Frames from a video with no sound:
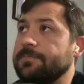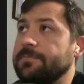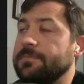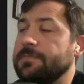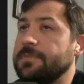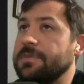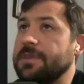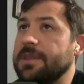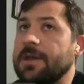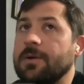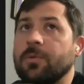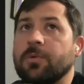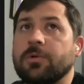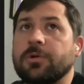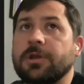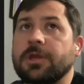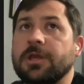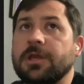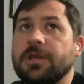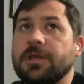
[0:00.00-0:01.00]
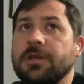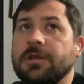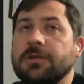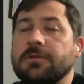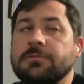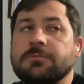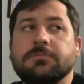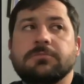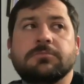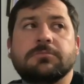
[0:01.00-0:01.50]

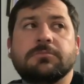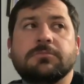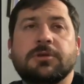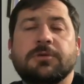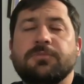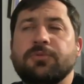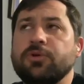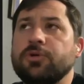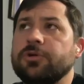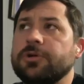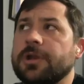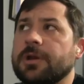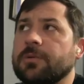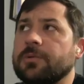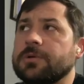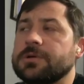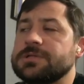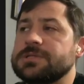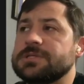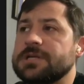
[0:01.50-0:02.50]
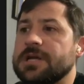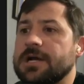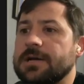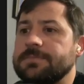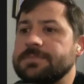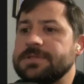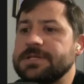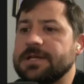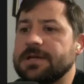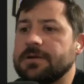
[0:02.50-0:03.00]
networking, computer networks top
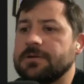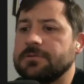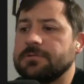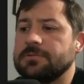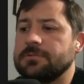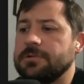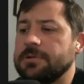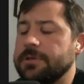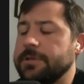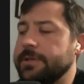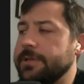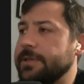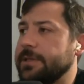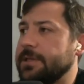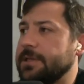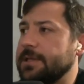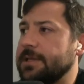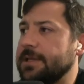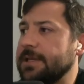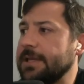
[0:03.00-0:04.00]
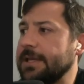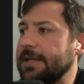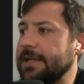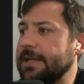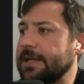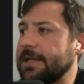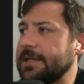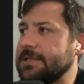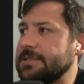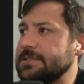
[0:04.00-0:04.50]
down,
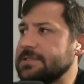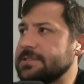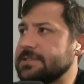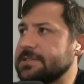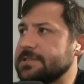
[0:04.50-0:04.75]
and